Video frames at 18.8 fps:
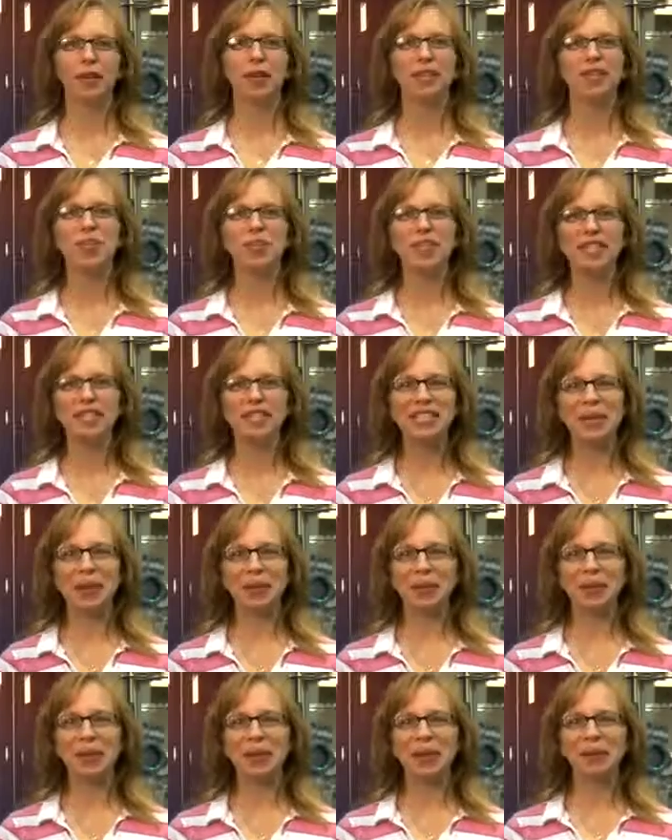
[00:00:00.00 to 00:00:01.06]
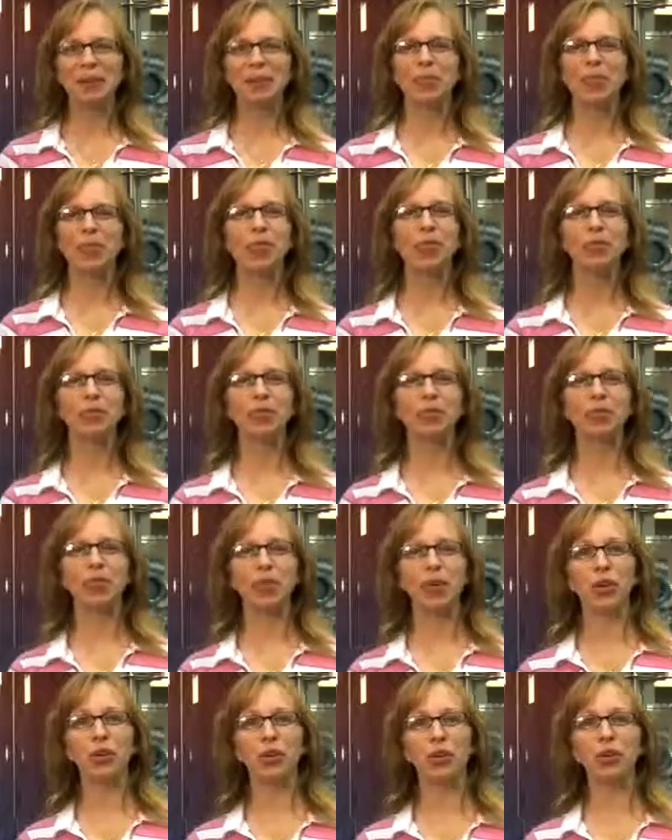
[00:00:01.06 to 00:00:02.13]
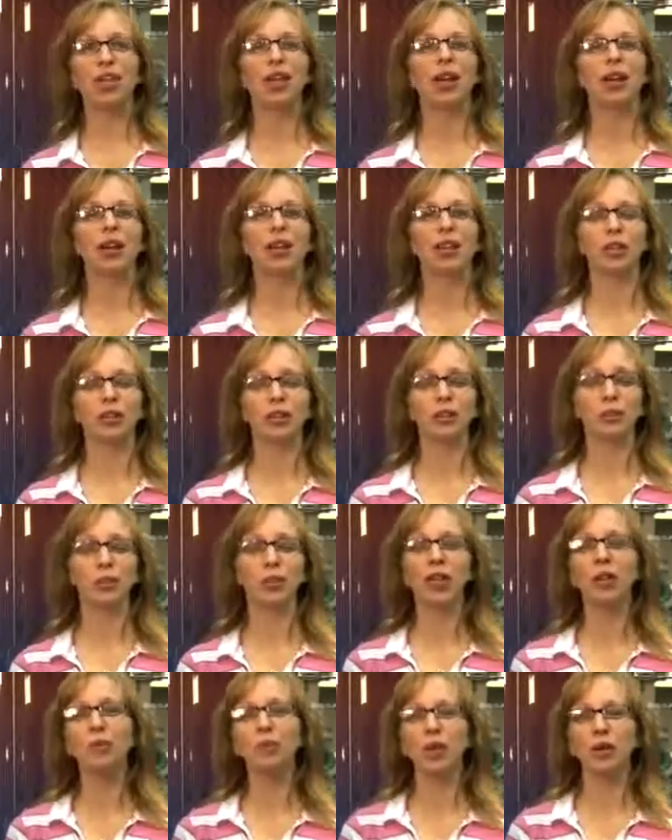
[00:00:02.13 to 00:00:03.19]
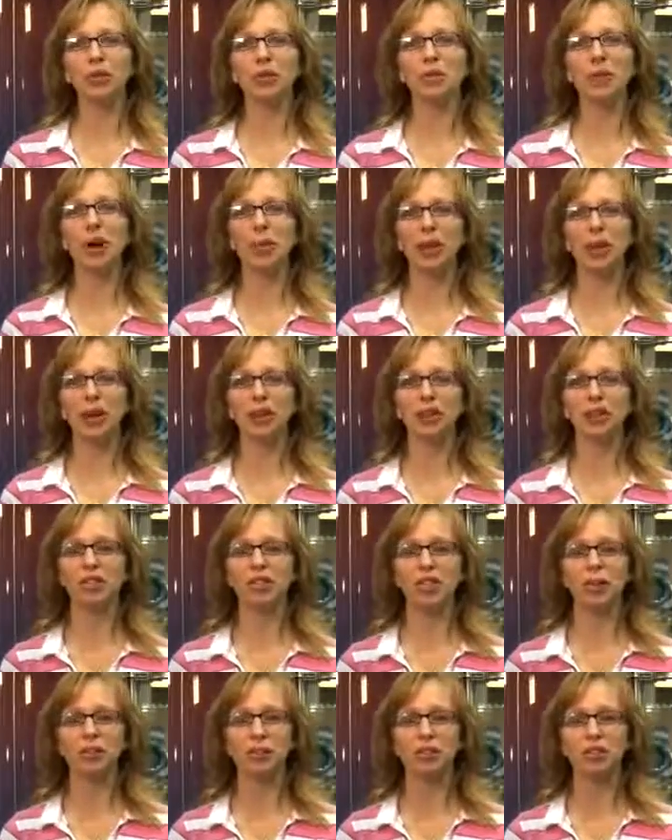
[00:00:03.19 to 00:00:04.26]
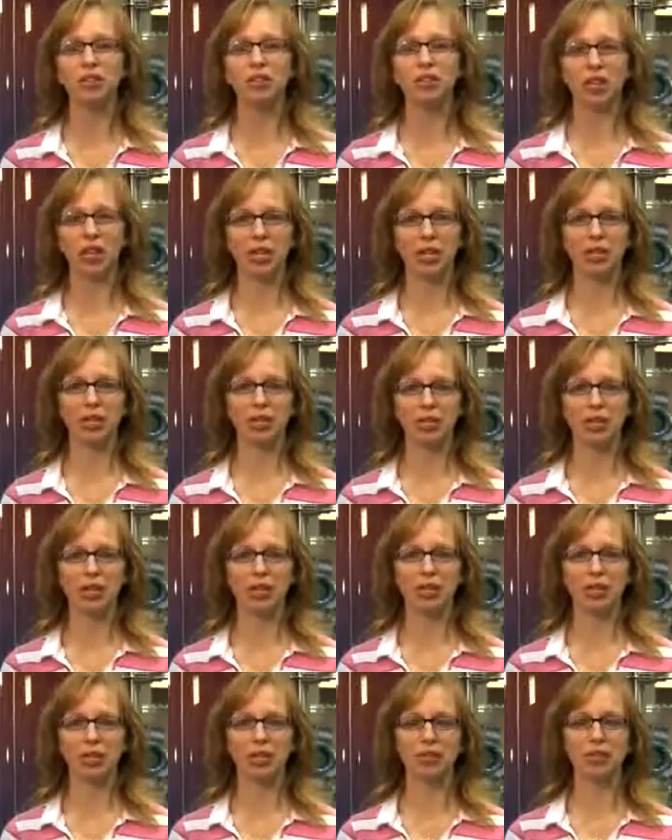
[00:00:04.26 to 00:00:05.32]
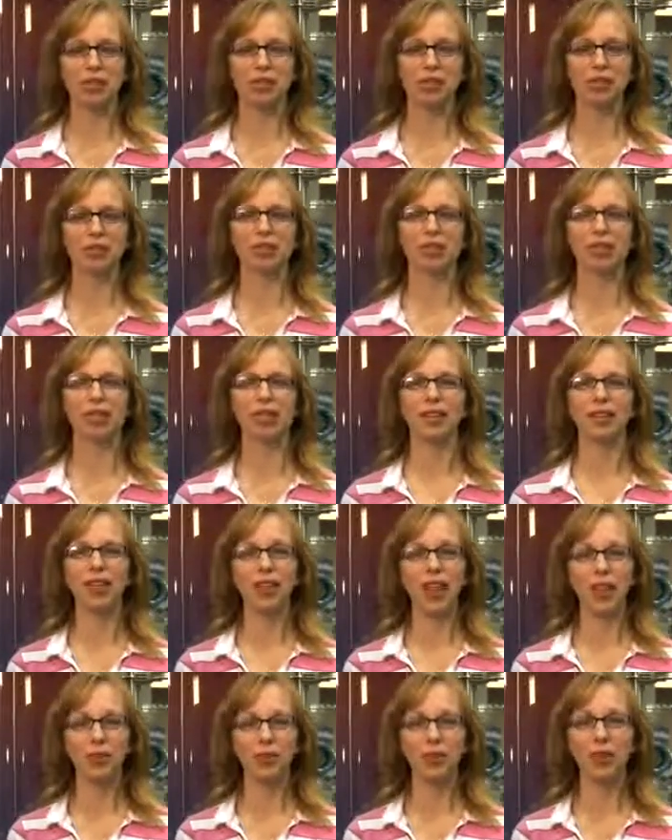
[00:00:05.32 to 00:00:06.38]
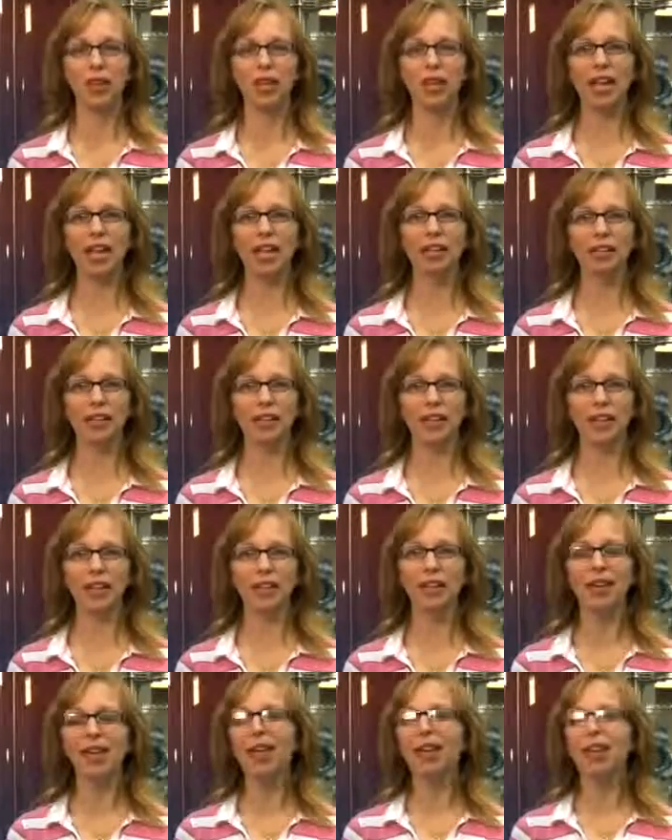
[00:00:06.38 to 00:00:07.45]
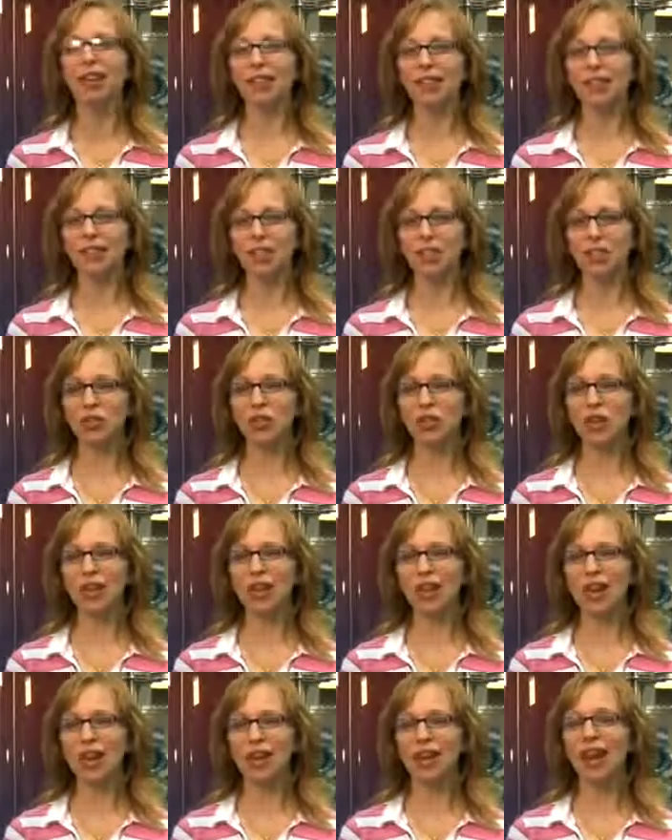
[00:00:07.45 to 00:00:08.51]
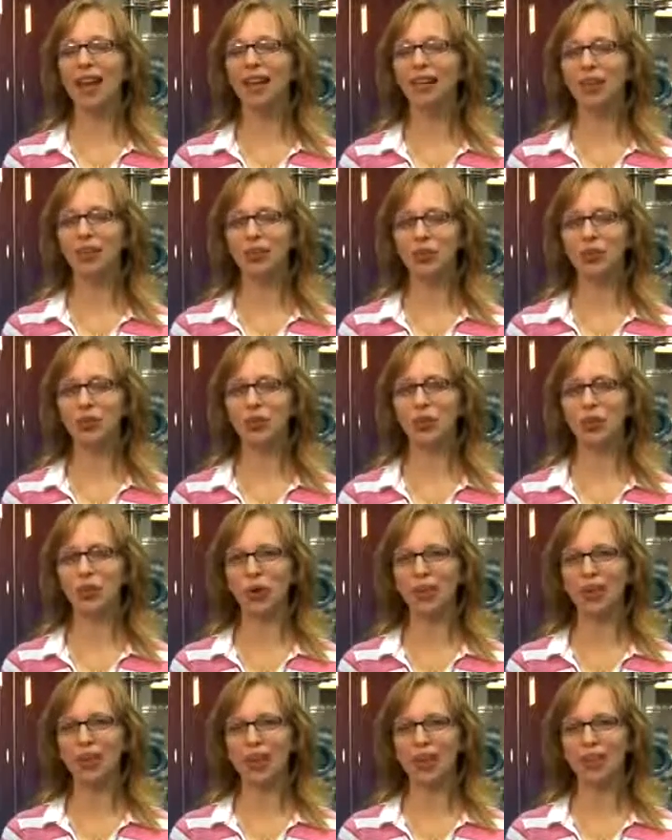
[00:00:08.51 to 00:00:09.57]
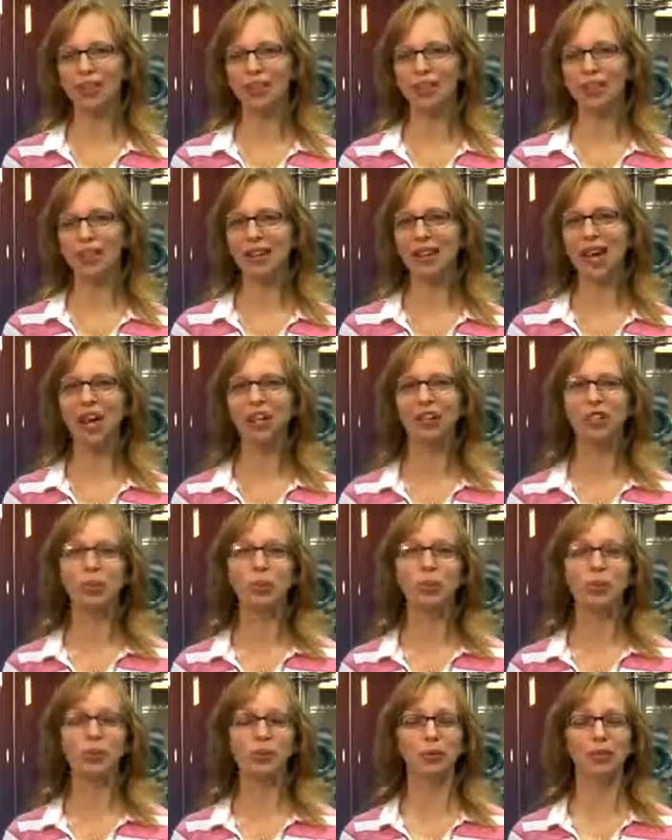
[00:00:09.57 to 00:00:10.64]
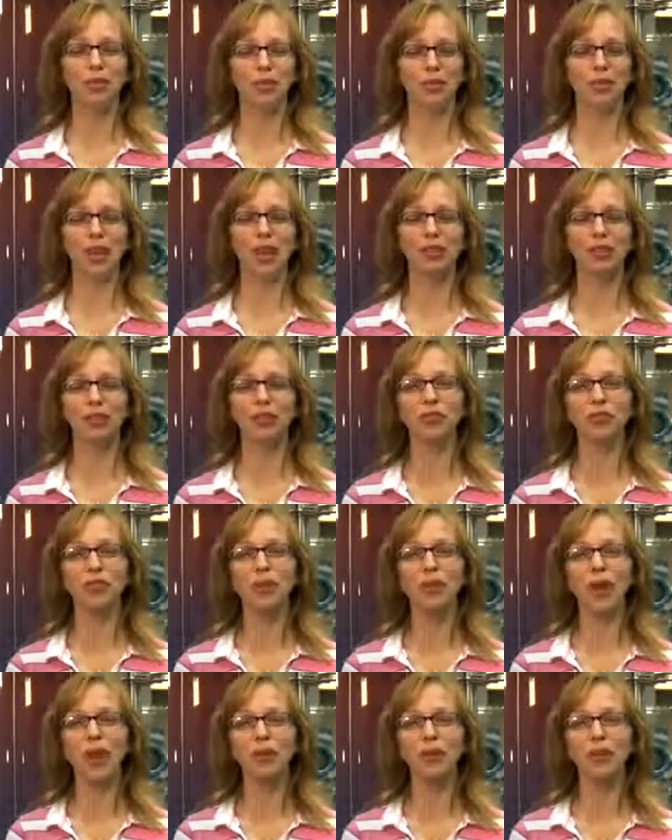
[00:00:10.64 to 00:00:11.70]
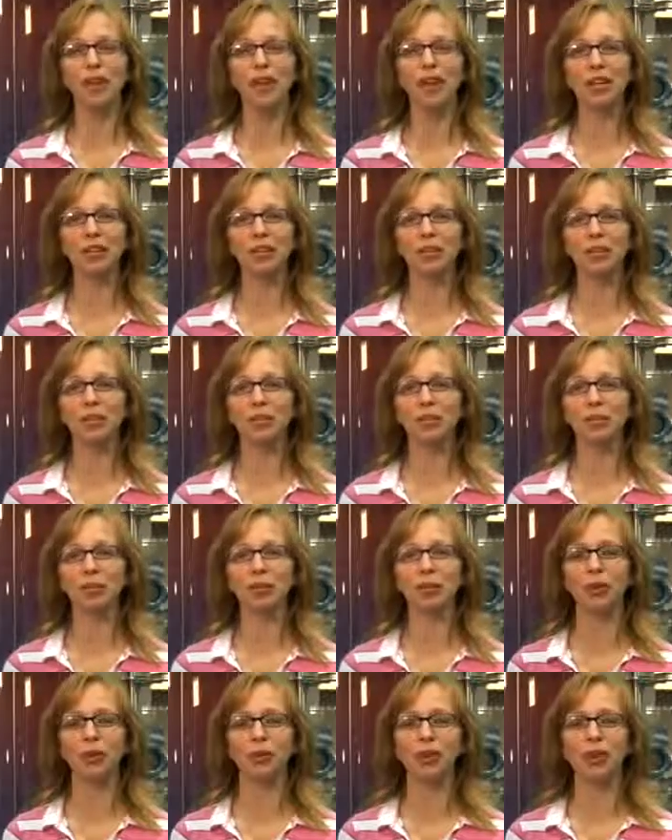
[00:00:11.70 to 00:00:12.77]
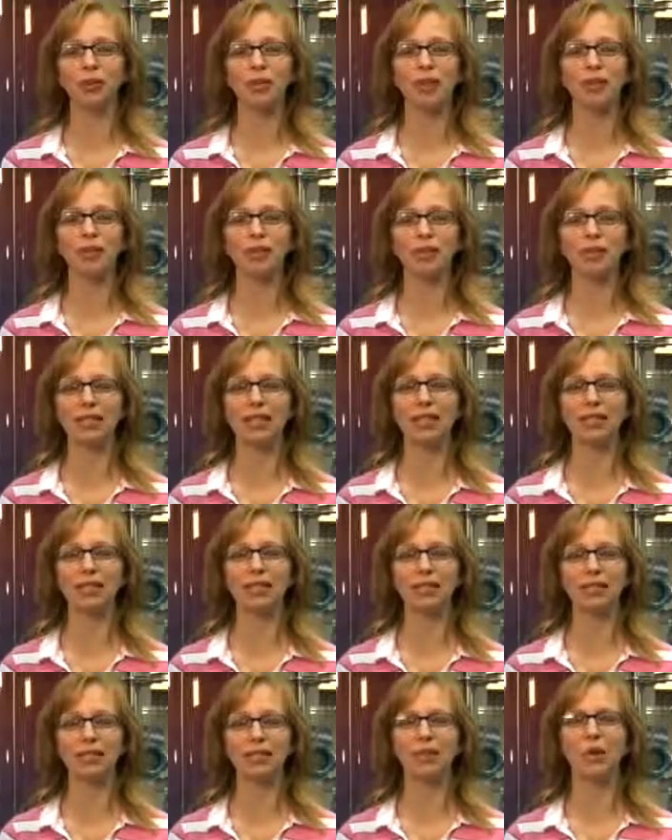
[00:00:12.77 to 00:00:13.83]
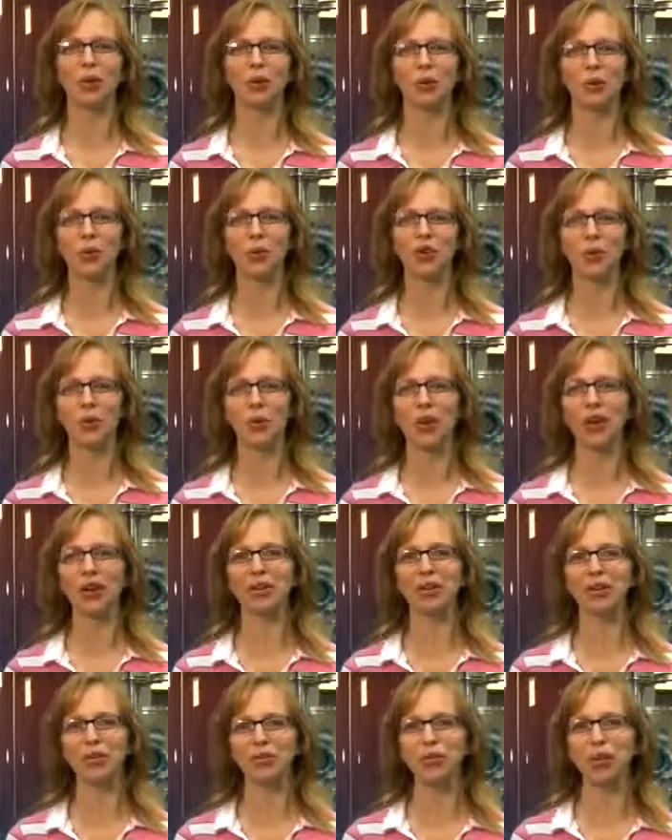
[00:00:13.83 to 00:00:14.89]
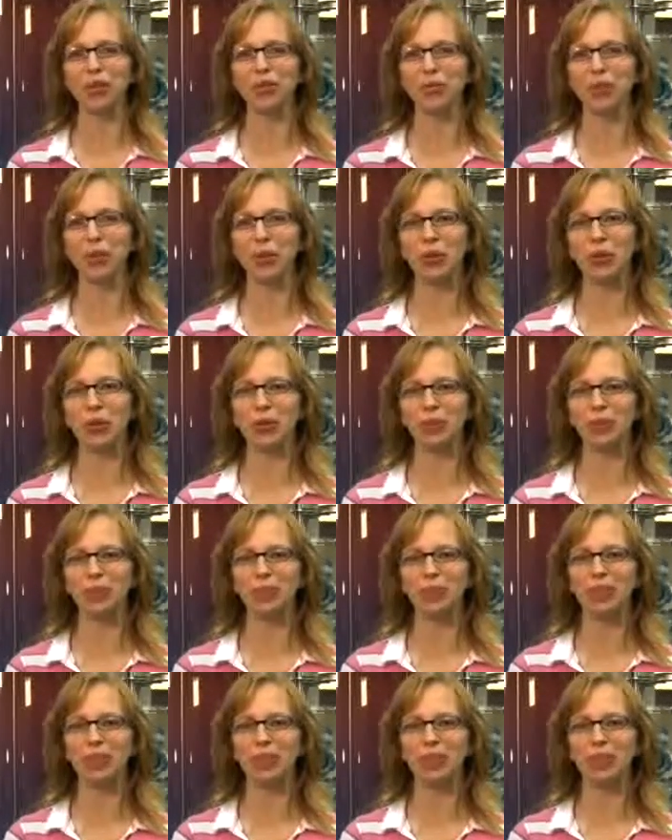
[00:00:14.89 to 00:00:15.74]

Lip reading: So in summary, we've reviewed the 3 Rosemount wireless temperature transmitters, the 848T, the 648, and the 248. Also, we discussed a few applications where we've had many successes with our wireless portfolio.